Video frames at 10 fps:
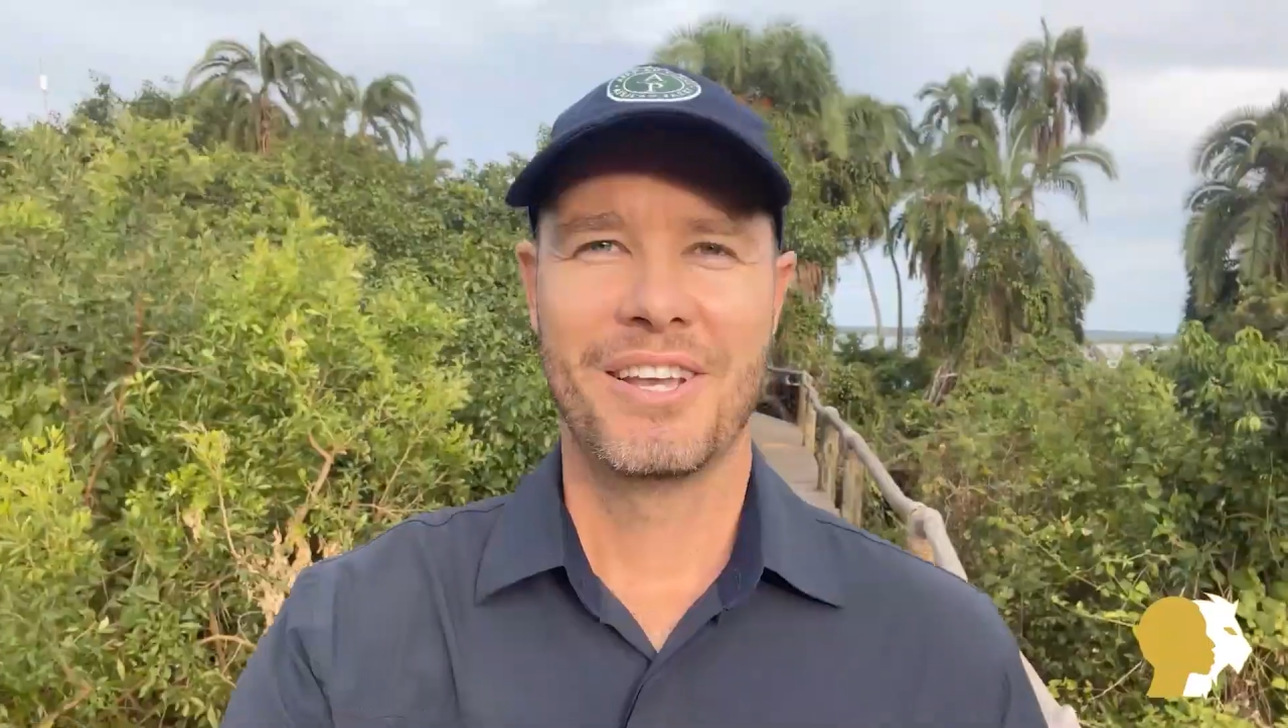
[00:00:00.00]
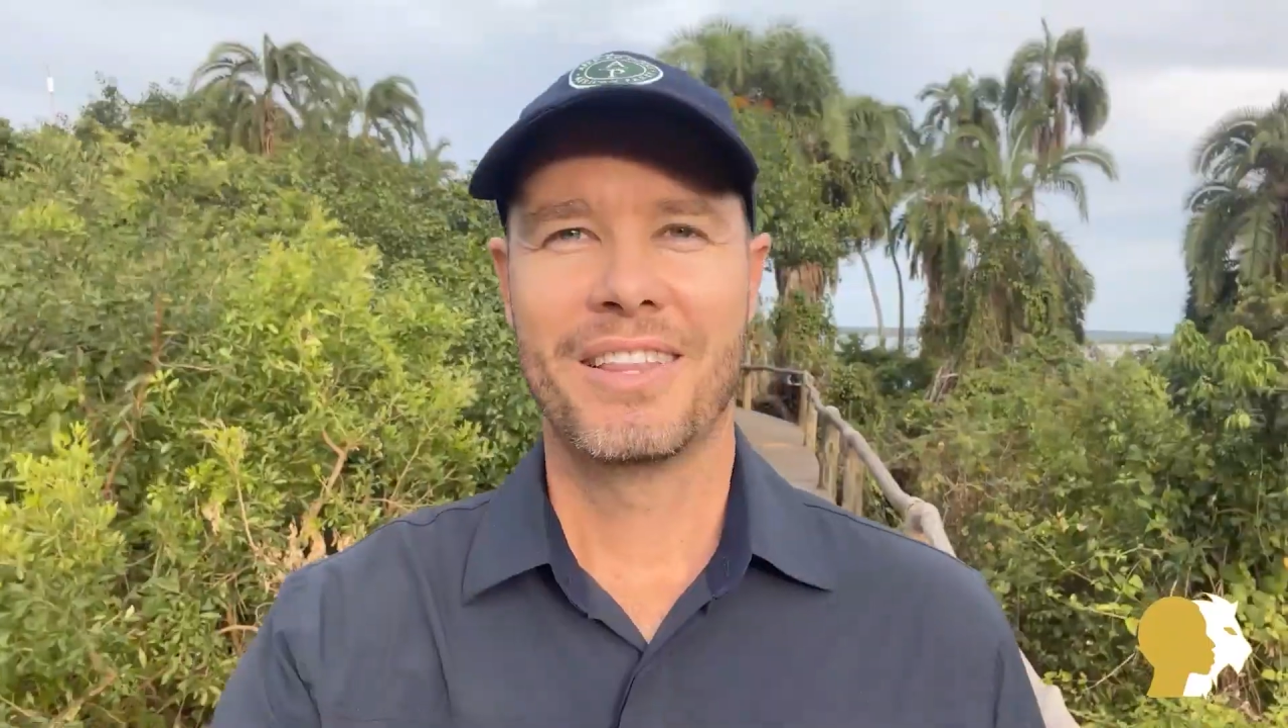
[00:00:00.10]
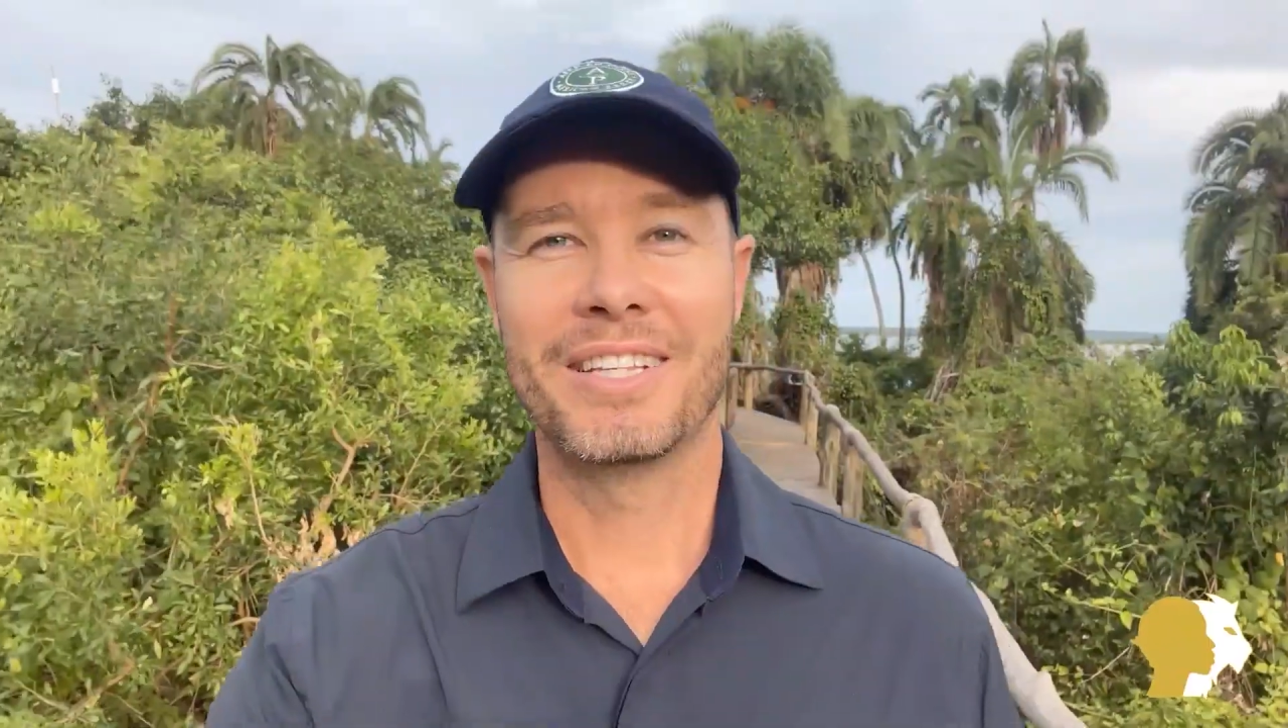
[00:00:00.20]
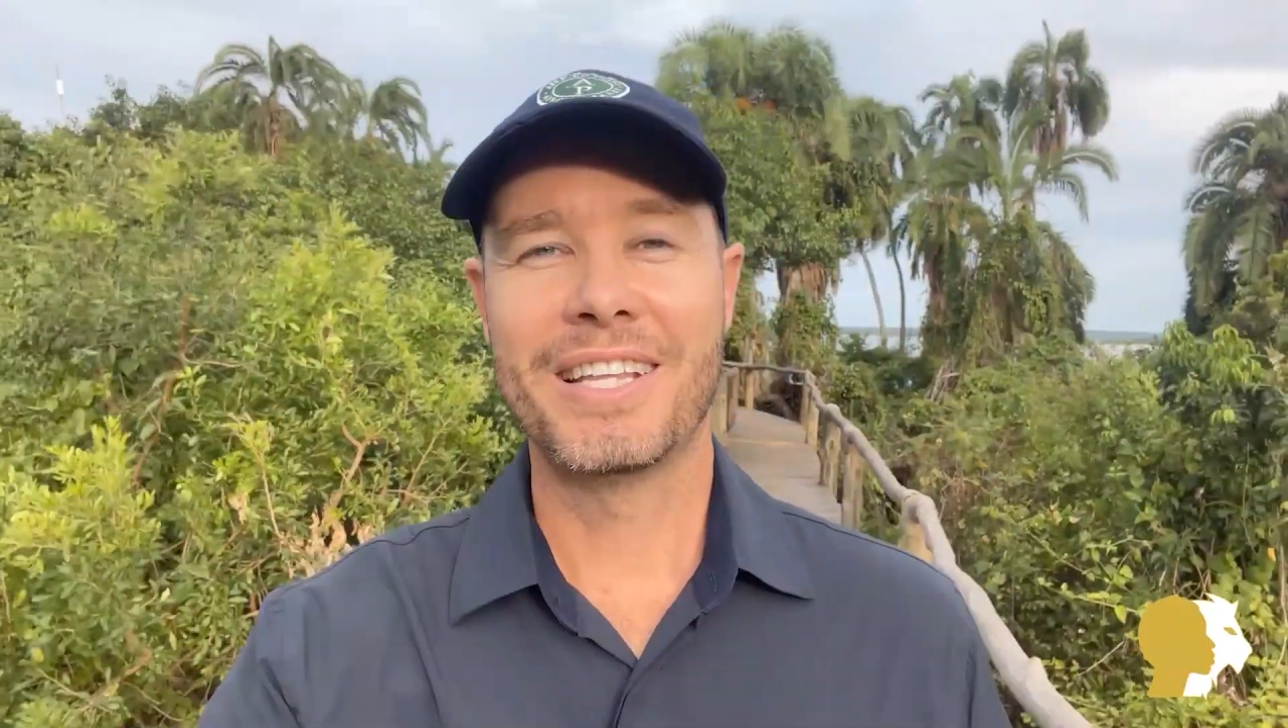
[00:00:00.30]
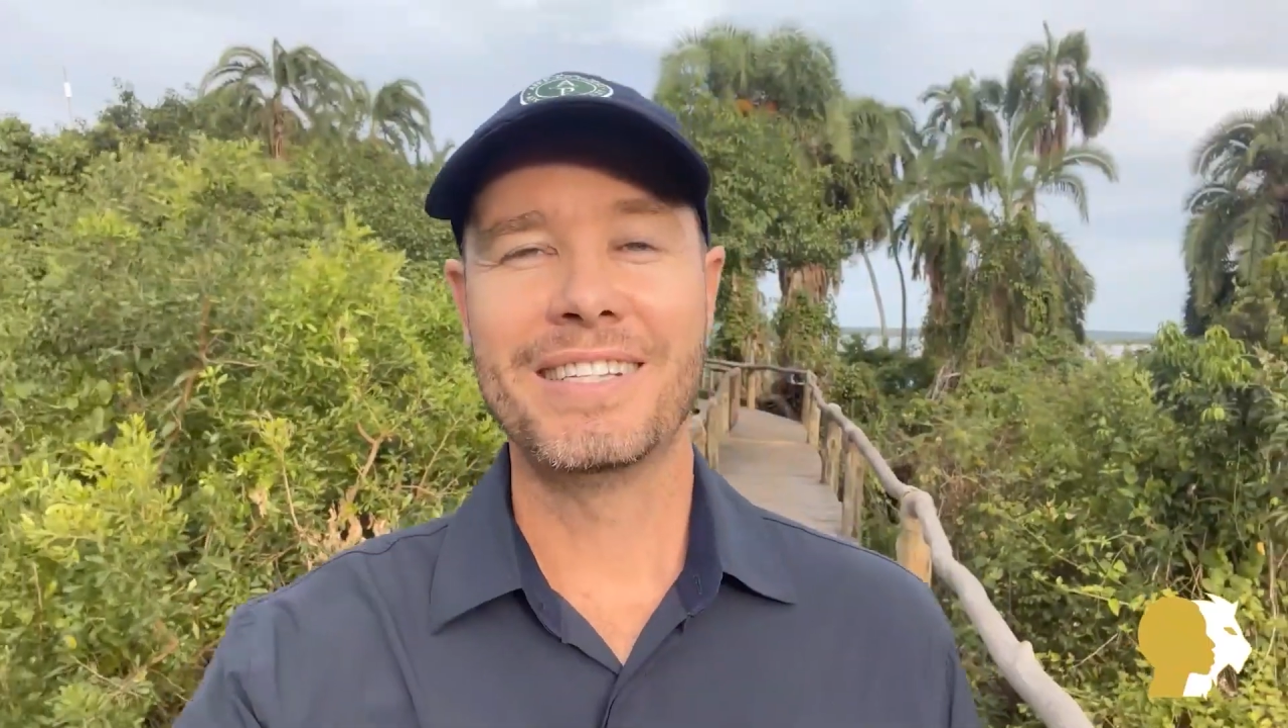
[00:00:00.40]
The
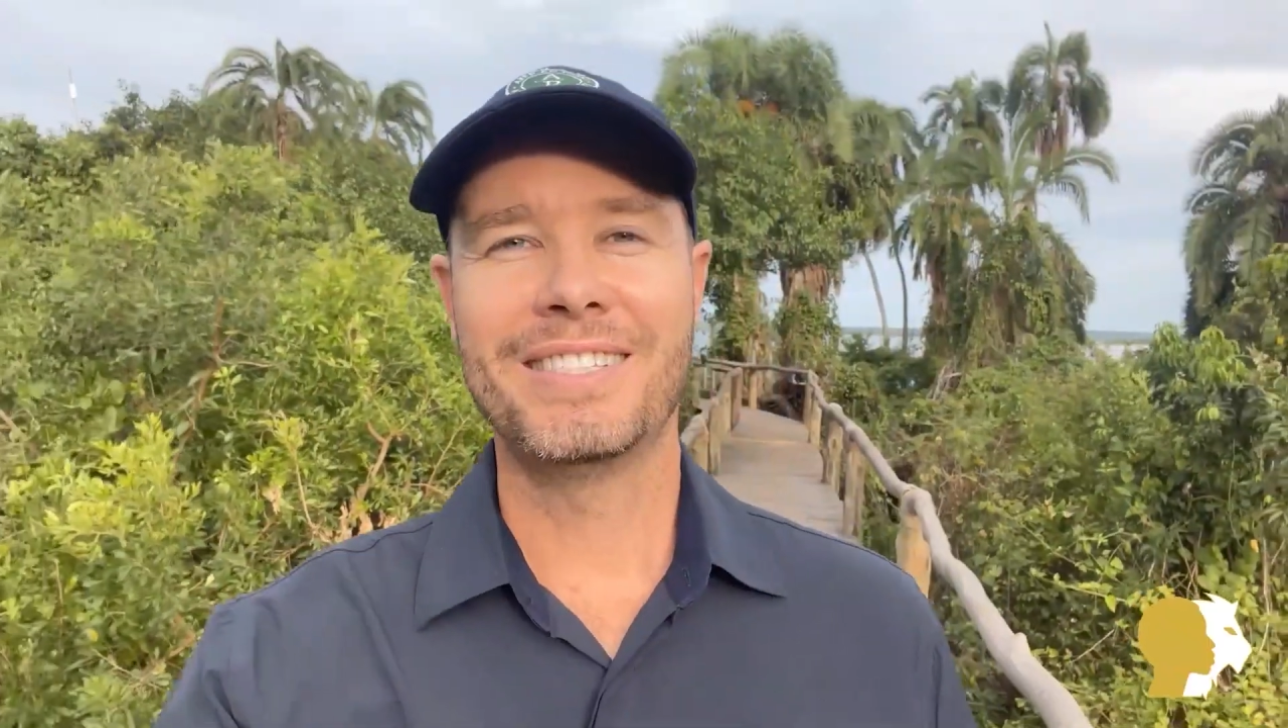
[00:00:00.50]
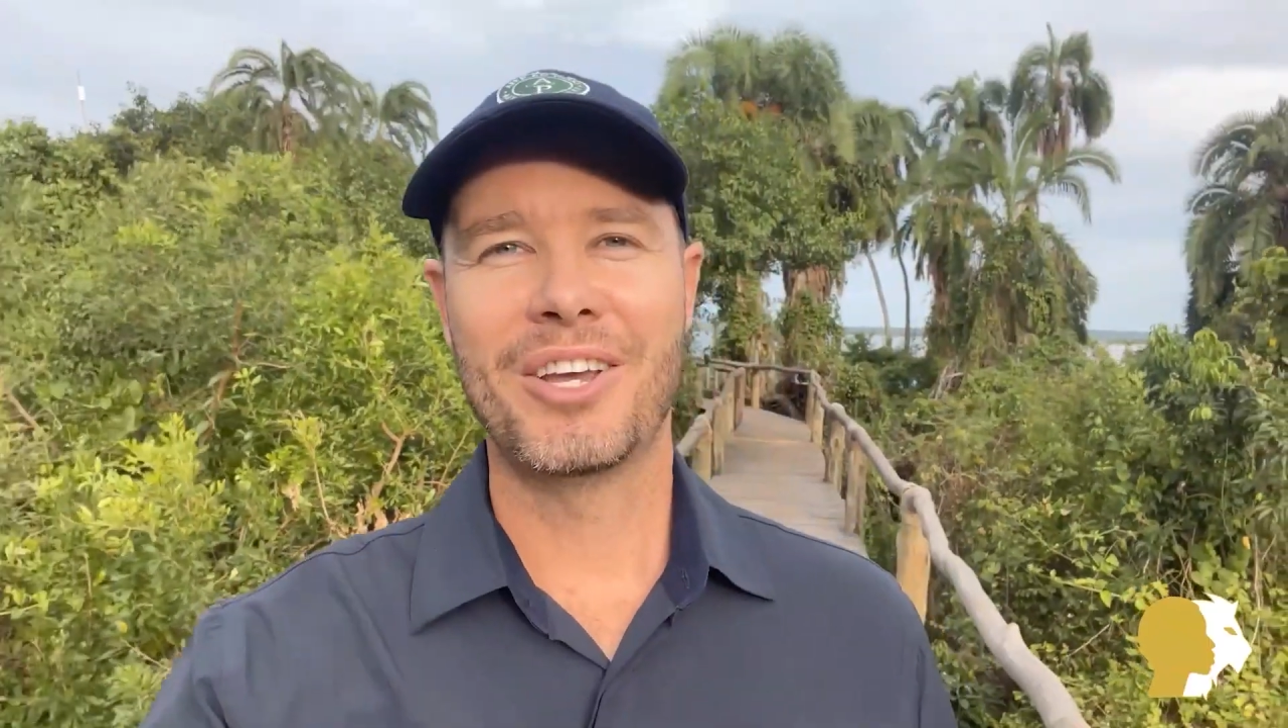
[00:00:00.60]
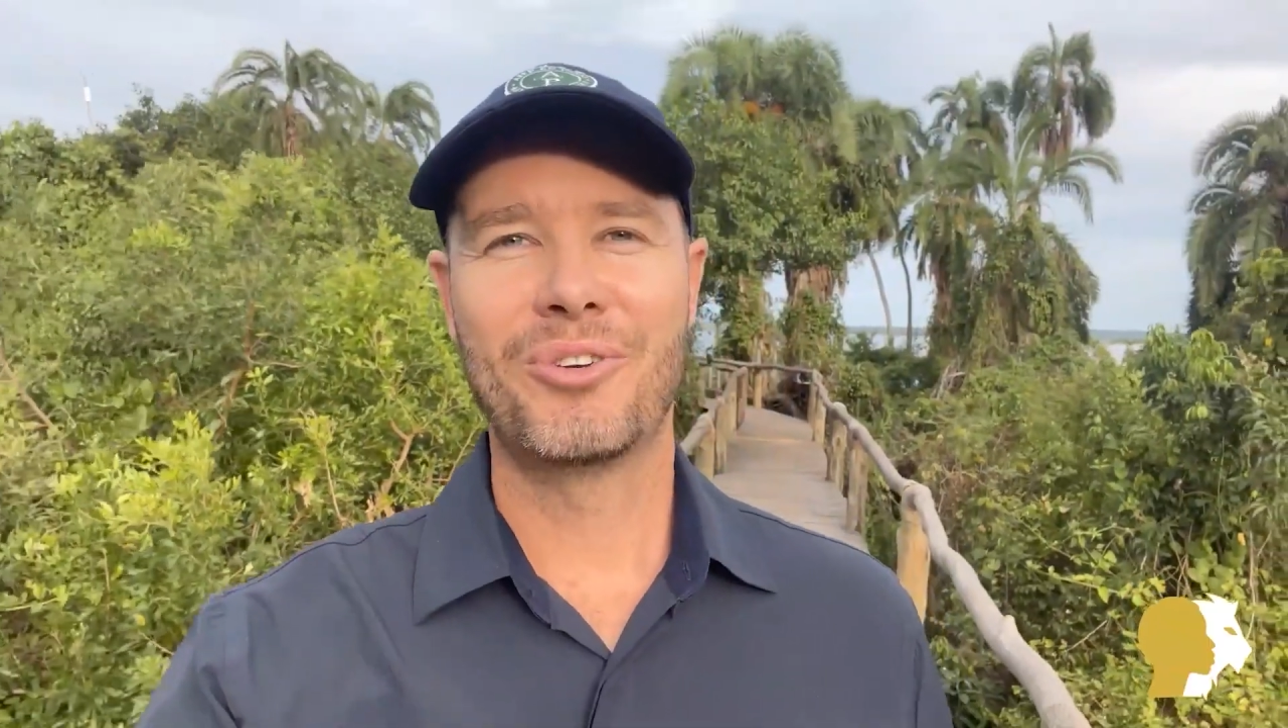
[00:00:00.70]
tents here at